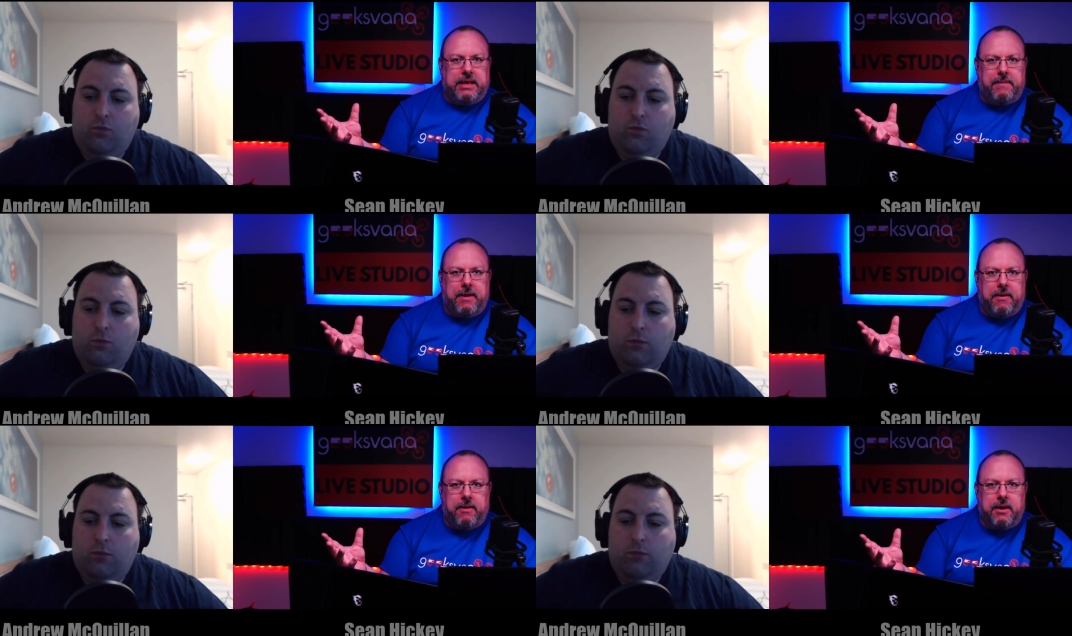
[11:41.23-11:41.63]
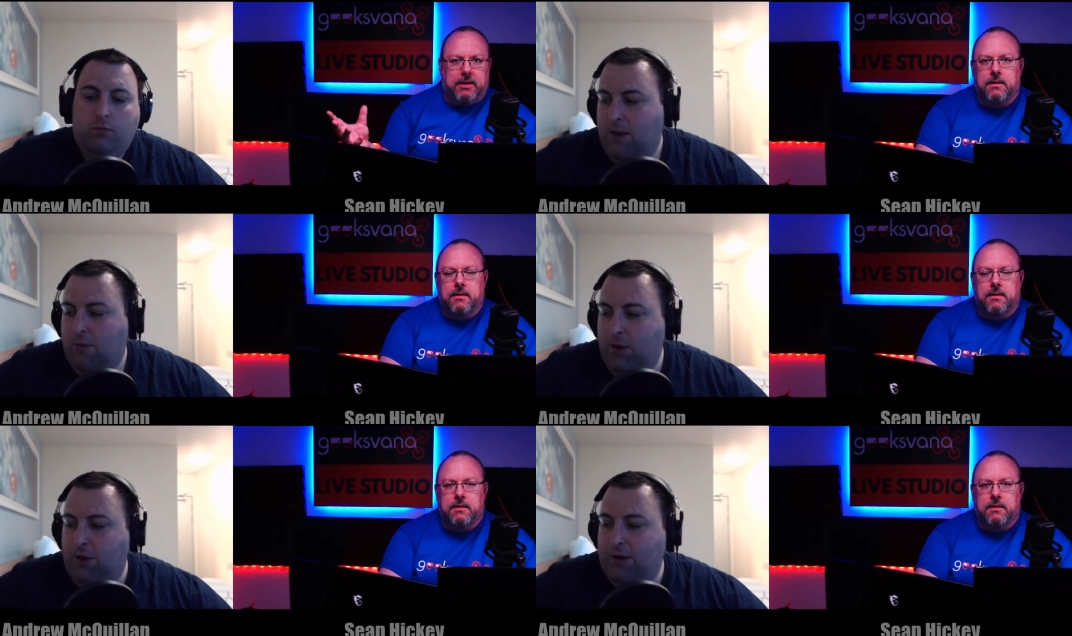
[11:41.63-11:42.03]
Speaker 1: period?
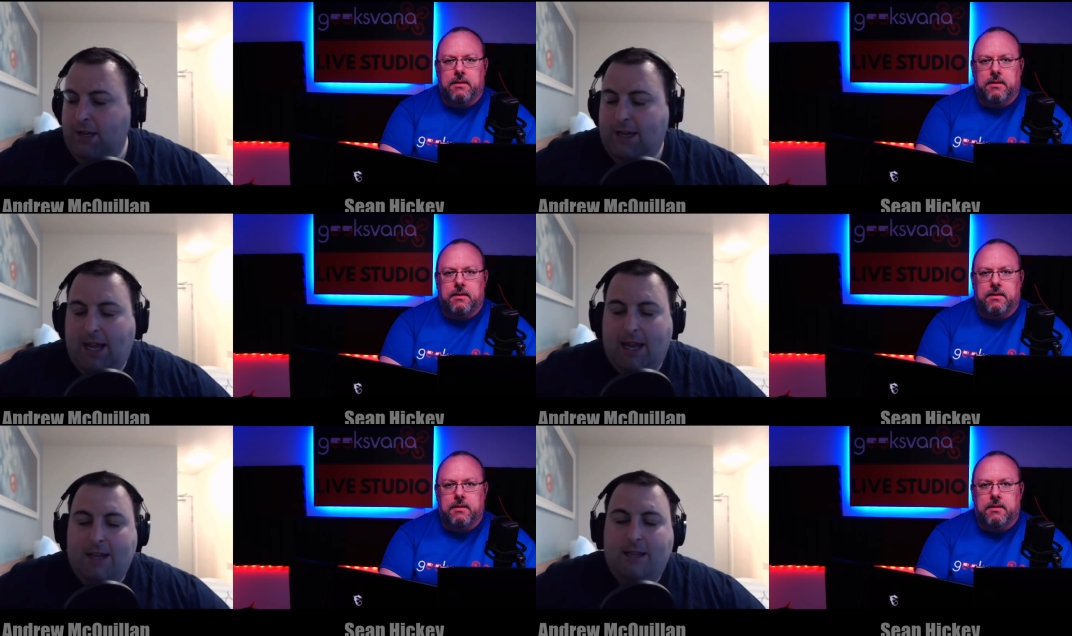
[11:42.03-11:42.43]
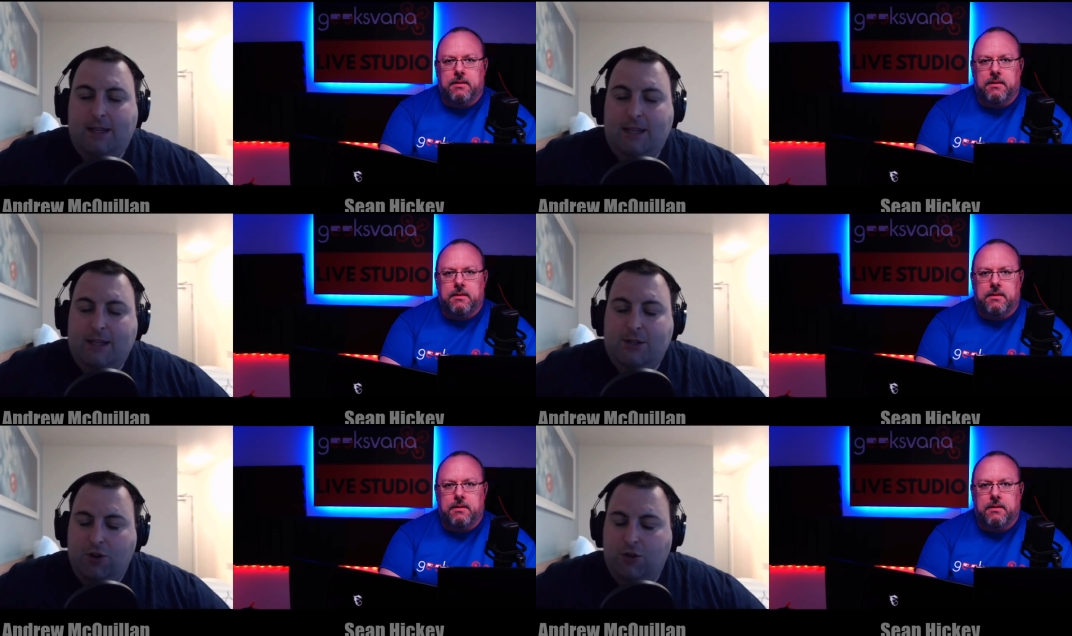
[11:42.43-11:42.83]
Speaker 2: We all need to get into
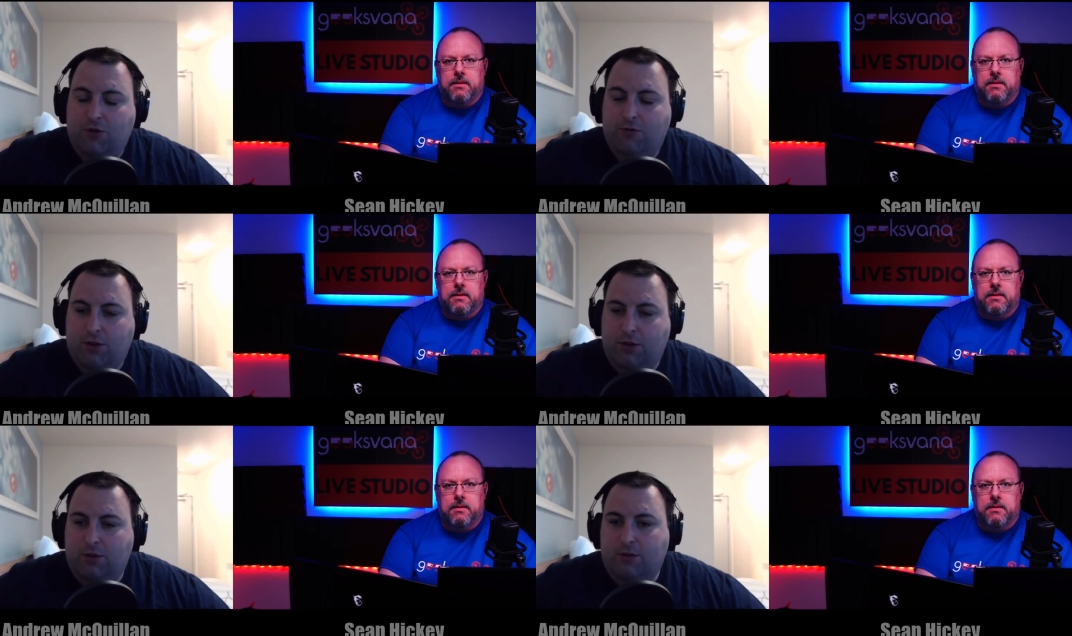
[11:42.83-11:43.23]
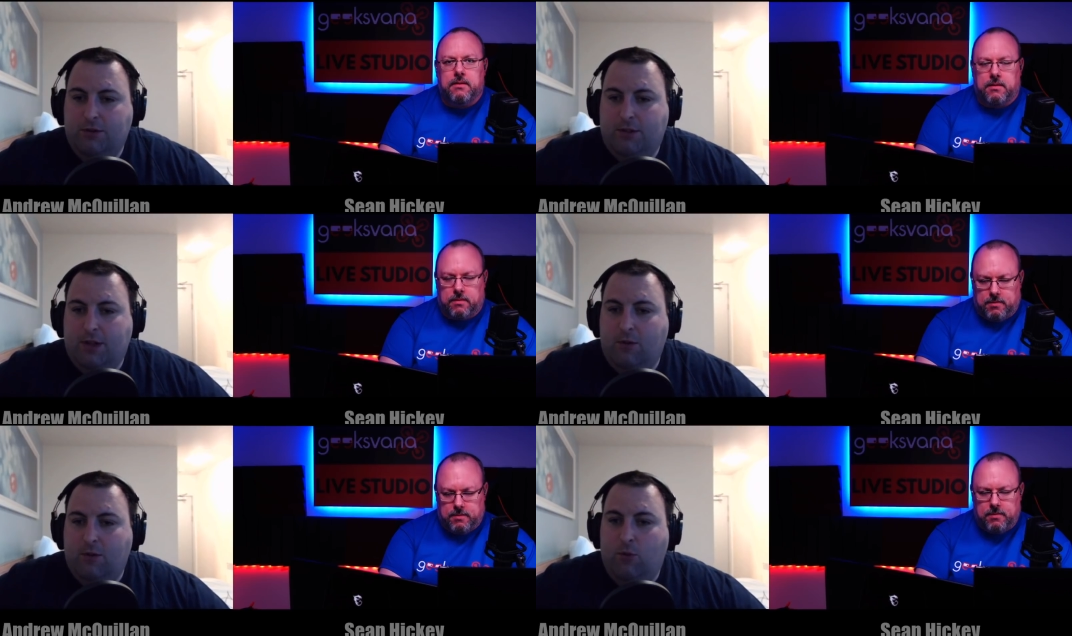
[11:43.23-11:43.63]
these new rules
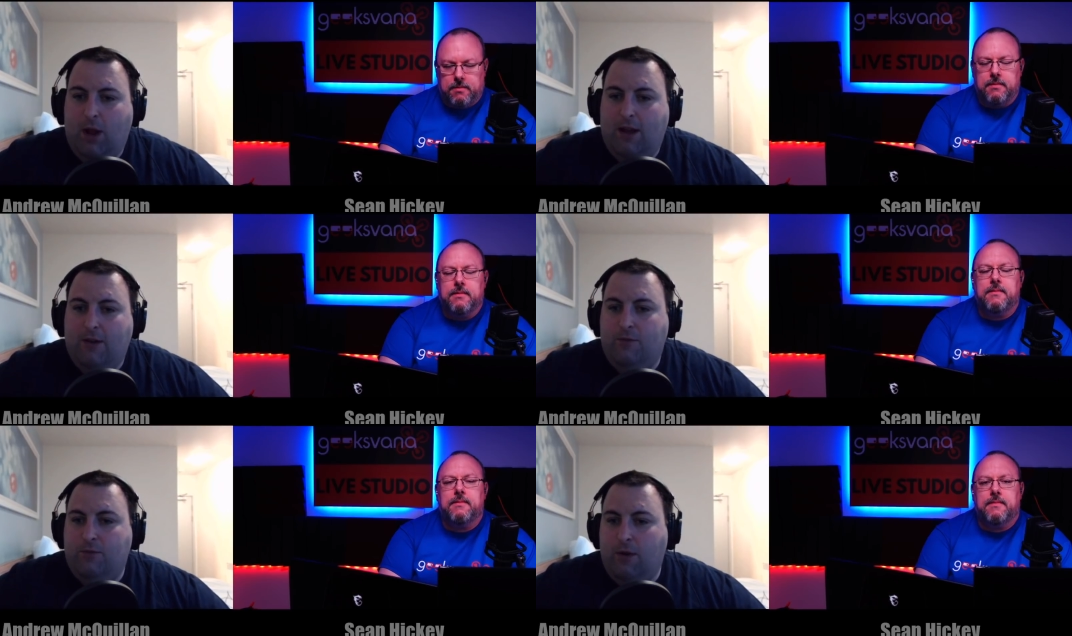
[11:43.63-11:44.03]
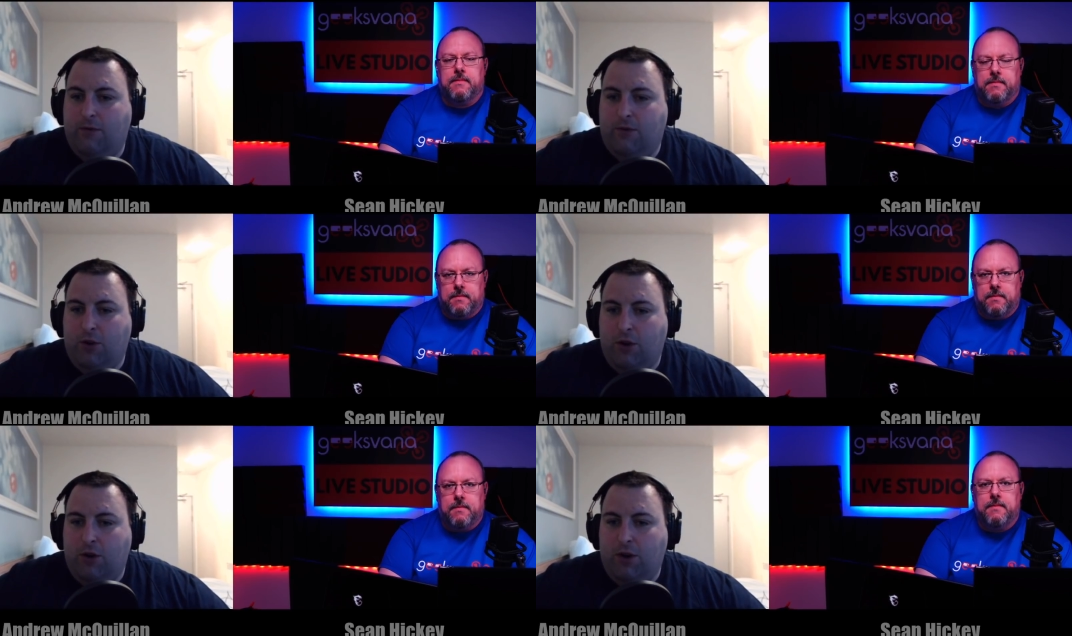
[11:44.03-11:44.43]
and way of, of
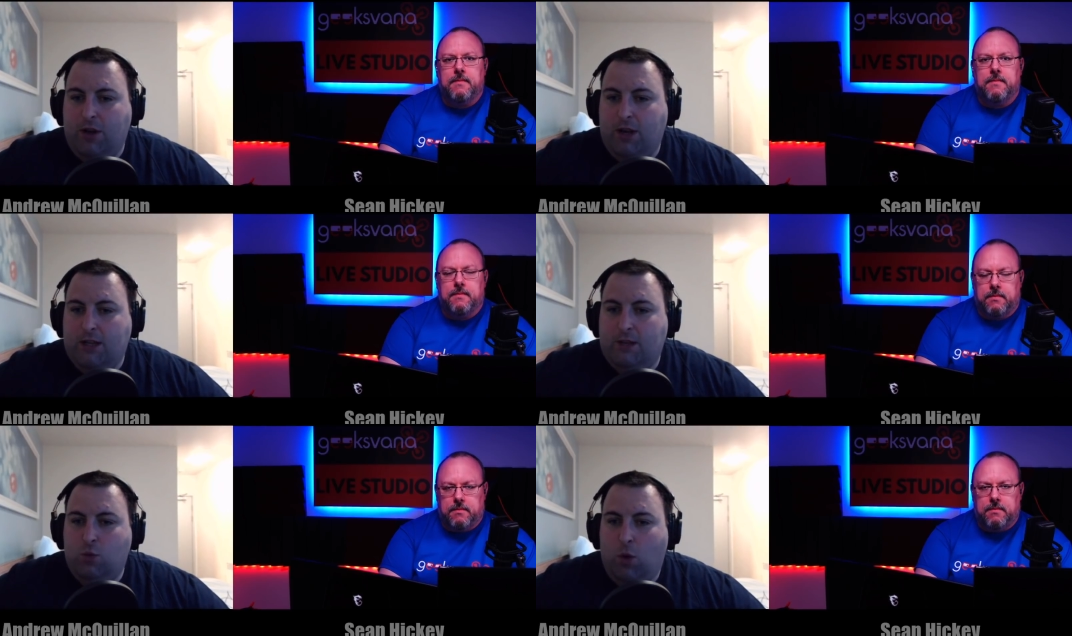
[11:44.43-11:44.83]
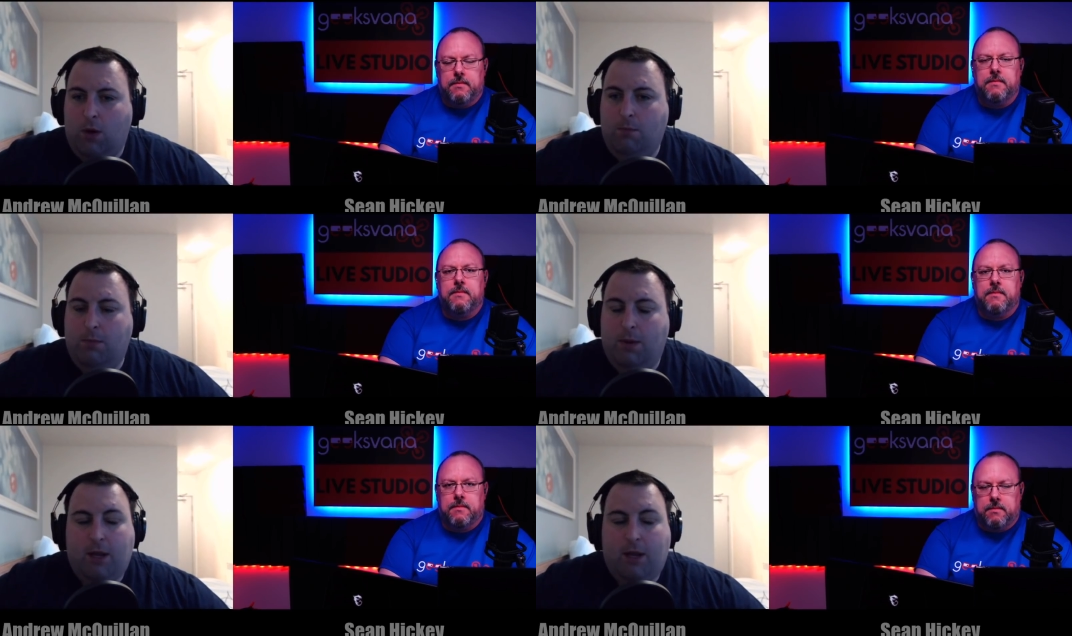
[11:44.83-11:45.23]
doing it as
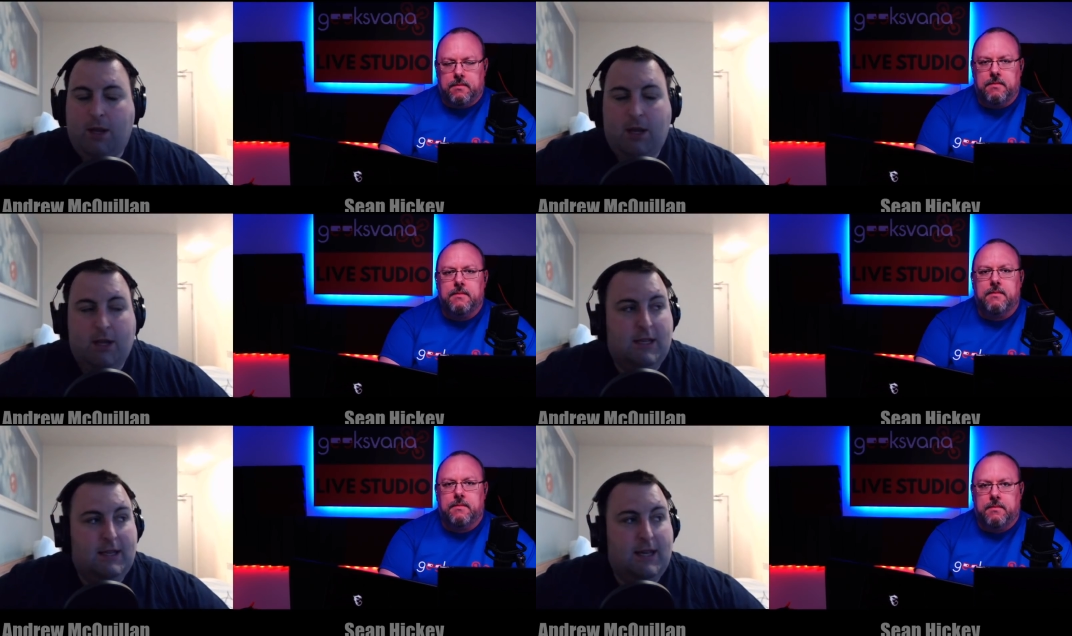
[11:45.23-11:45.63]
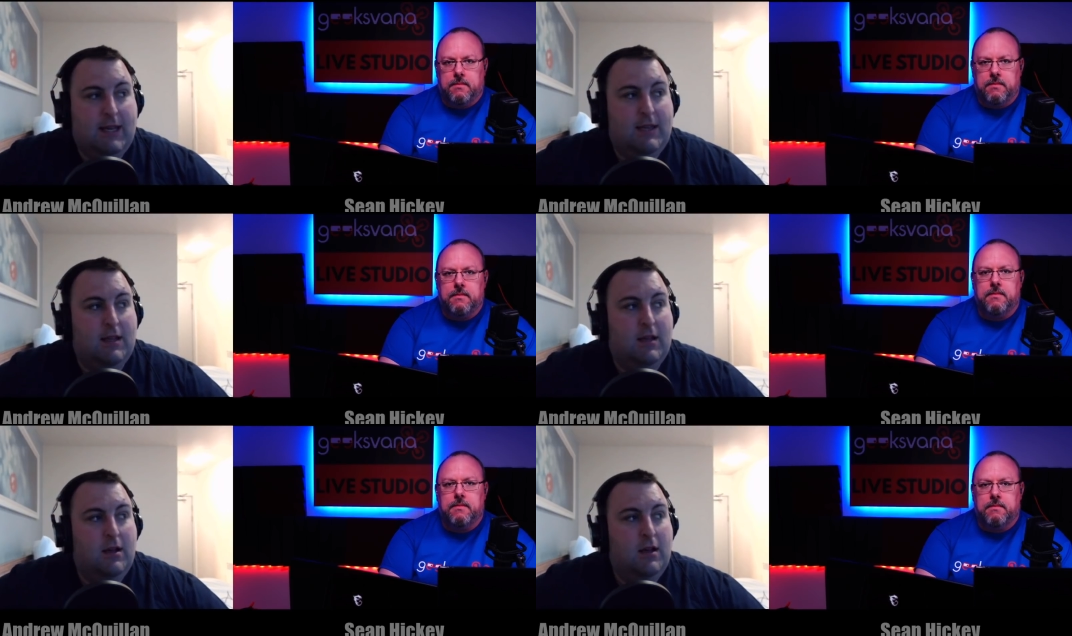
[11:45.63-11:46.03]
one, because I think
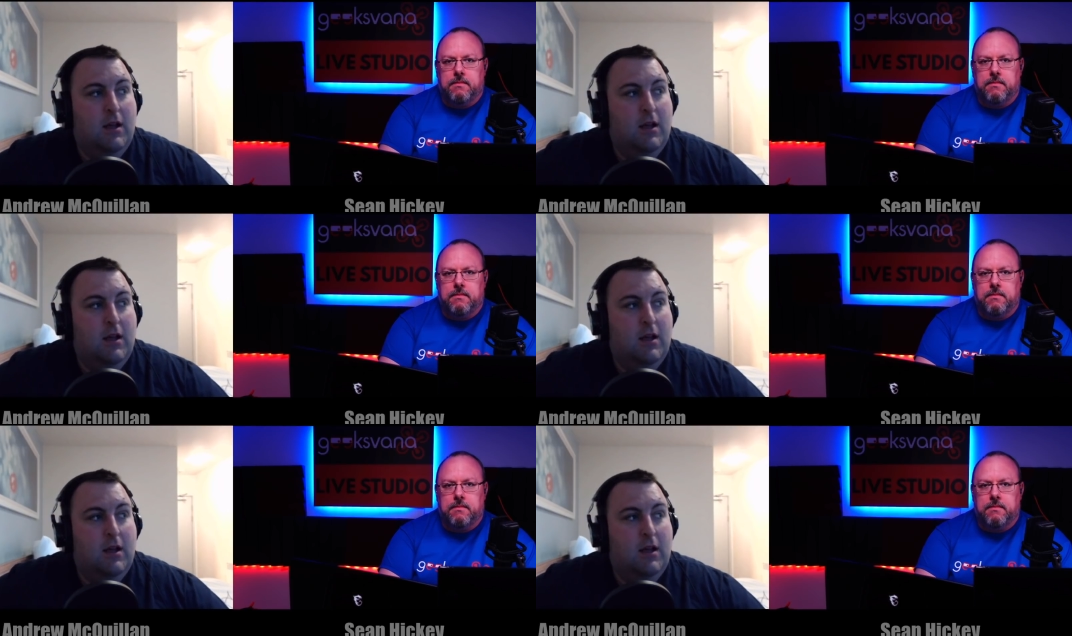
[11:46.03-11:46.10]
that